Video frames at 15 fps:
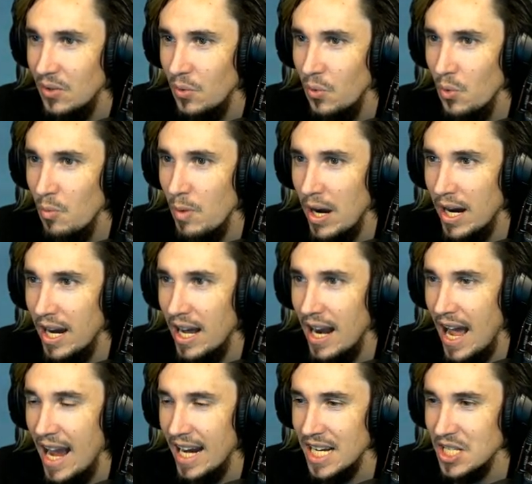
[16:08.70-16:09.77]
Oh my god,
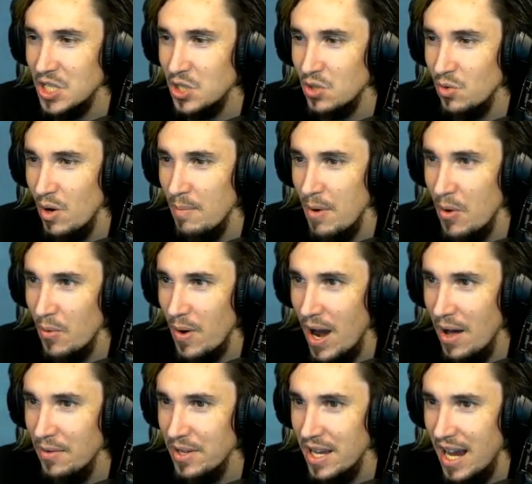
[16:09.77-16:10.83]
I can swim
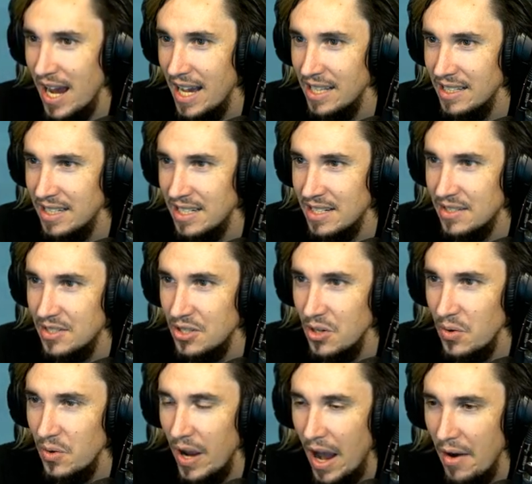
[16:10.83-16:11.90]
around the island.
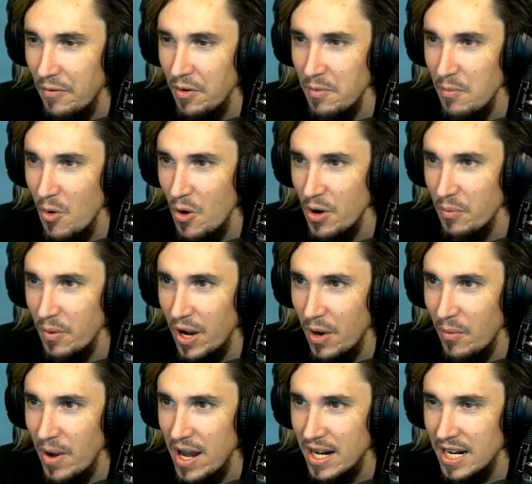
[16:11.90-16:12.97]
Dude, every morning when I
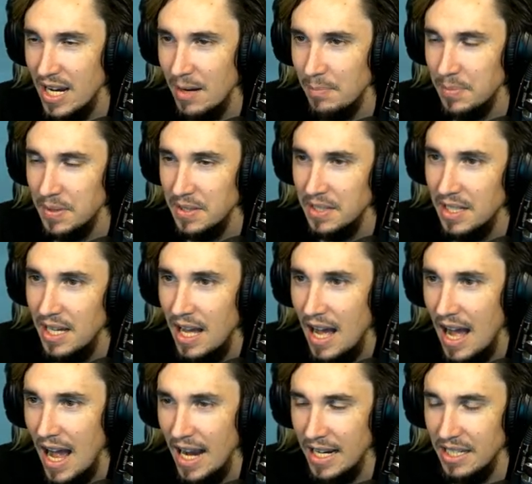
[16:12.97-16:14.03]
wake up,
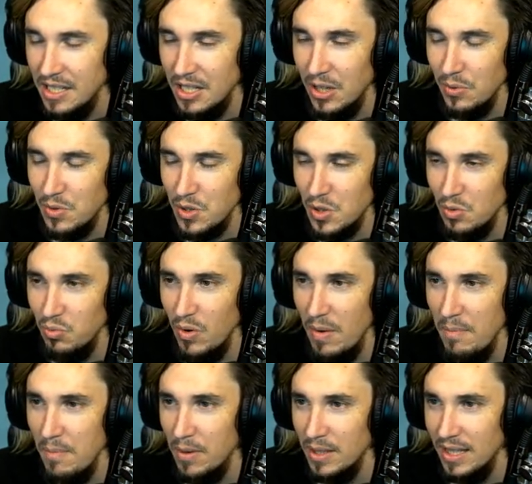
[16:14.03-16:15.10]
I can go
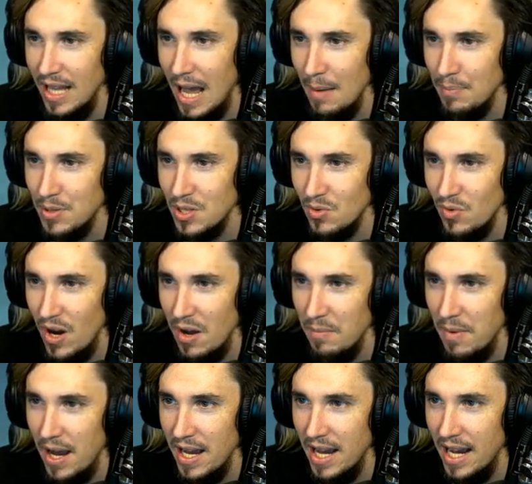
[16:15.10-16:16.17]
swim laps around
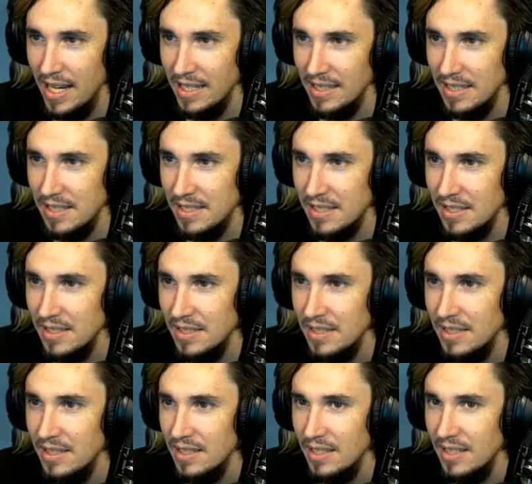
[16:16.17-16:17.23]
my island.
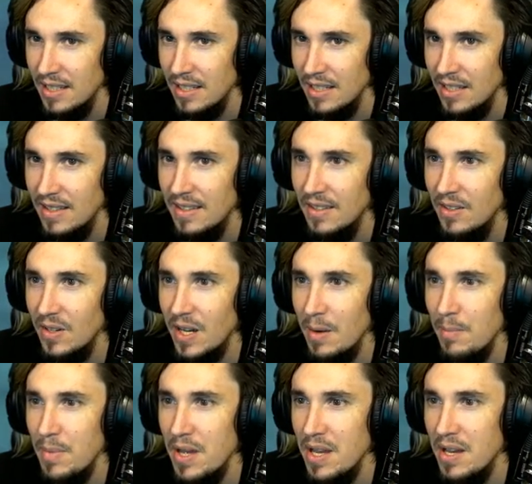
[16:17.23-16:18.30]
Look at
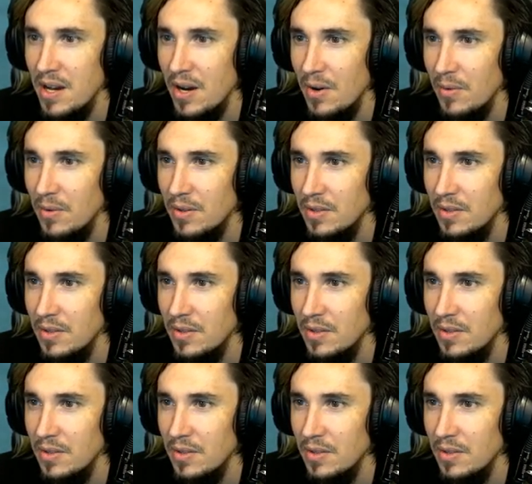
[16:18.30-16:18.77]
me go.